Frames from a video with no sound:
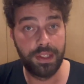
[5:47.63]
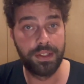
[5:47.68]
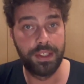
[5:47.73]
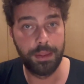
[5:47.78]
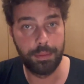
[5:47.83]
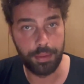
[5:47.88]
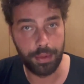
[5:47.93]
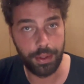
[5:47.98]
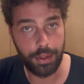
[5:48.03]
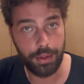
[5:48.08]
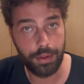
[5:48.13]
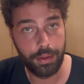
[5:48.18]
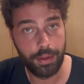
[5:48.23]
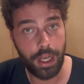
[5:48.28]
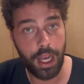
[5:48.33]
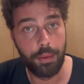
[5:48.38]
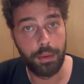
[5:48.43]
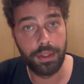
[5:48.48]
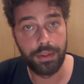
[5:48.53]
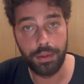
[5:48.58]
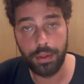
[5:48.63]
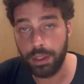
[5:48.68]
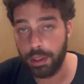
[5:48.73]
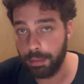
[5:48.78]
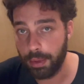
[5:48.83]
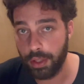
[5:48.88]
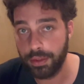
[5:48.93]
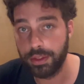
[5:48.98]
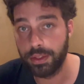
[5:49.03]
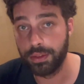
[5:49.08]
deeper, I will talk
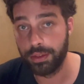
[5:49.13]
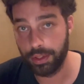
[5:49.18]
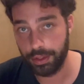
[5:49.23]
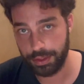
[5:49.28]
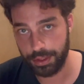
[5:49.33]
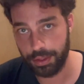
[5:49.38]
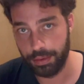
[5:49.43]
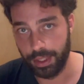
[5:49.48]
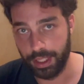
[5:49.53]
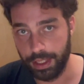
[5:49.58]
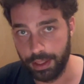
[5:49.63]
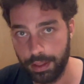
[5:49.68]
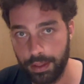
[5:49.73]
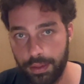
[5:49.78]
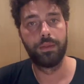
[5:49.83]
about nurturing.